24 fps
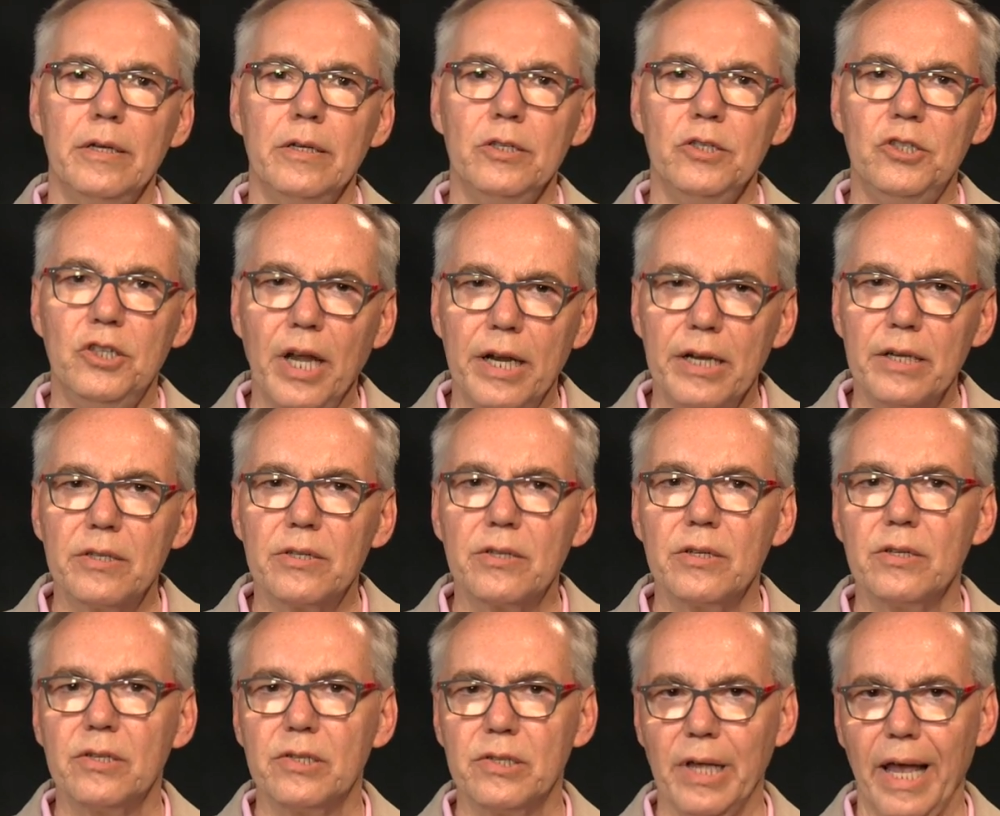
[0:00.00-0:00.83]

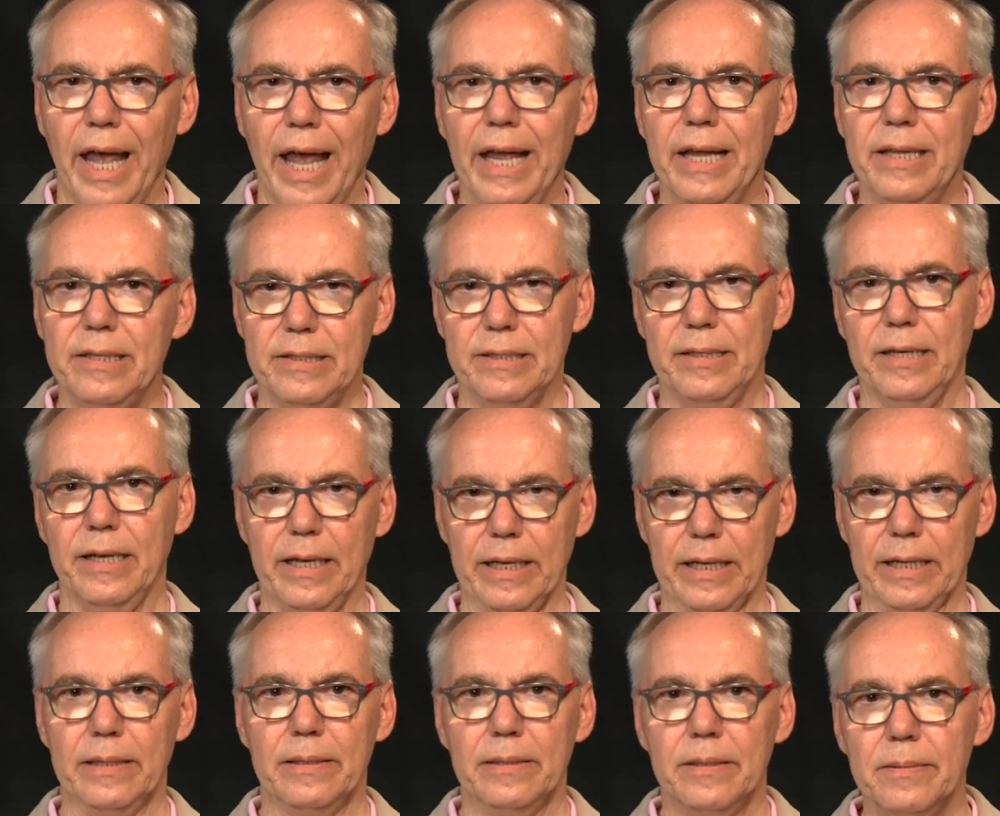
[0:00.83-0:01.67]
Genesis
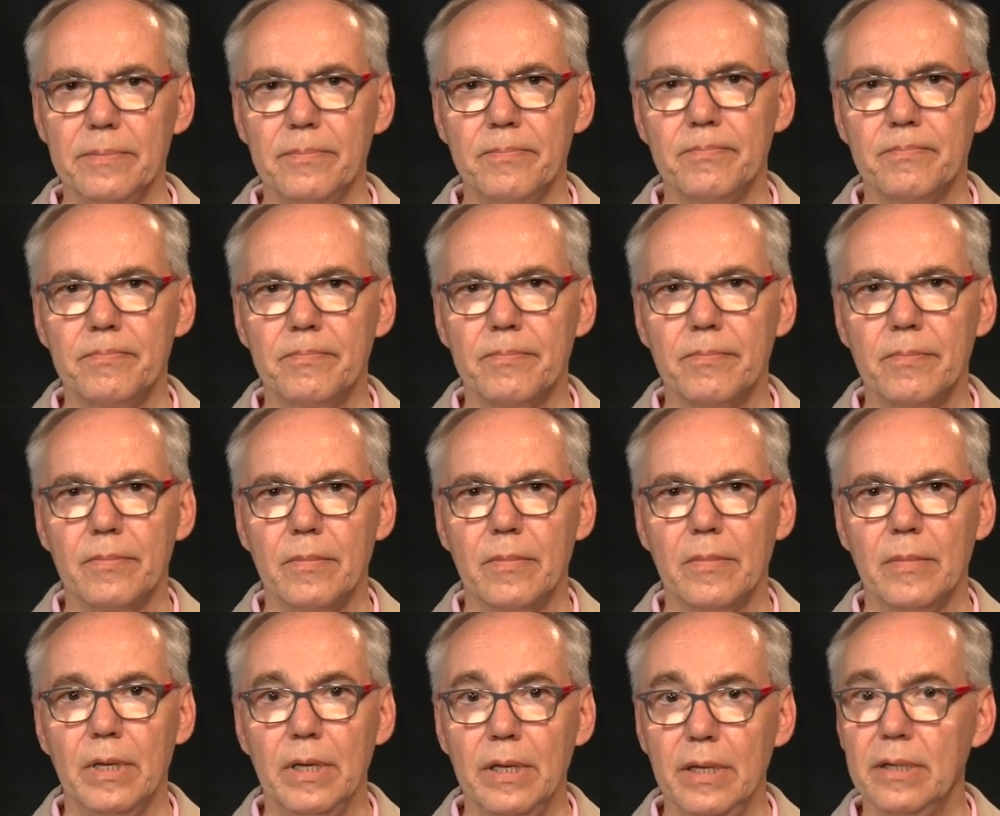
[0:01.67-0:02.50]
18
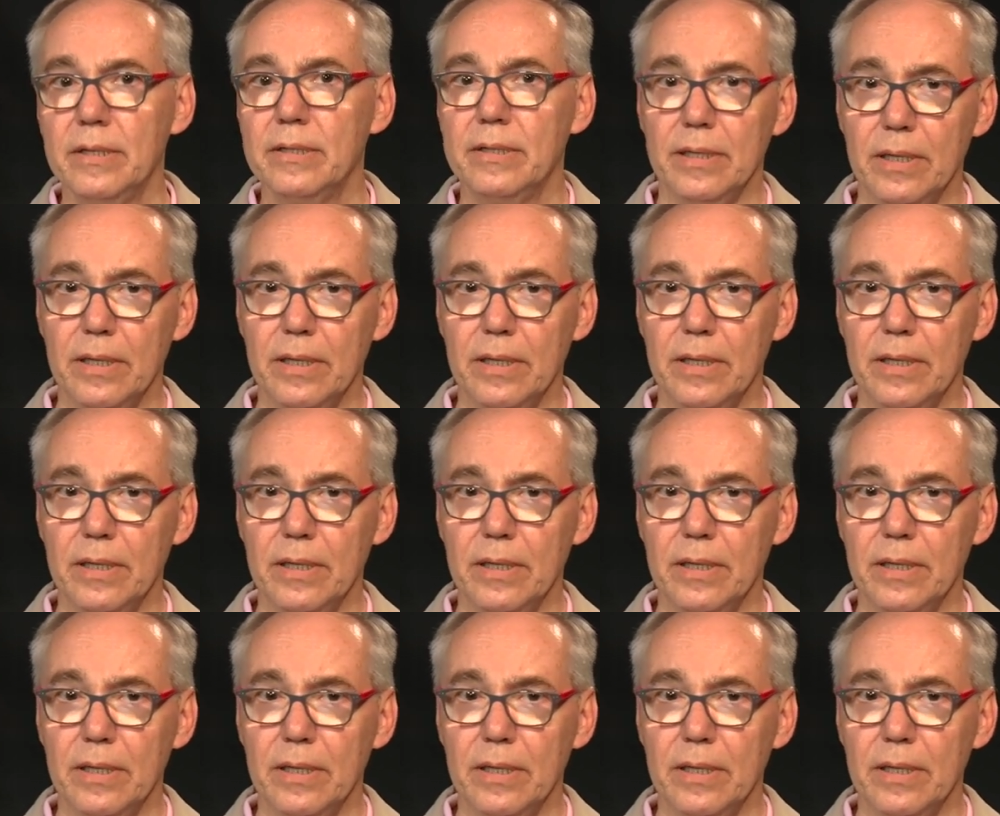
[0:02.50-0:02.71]
is,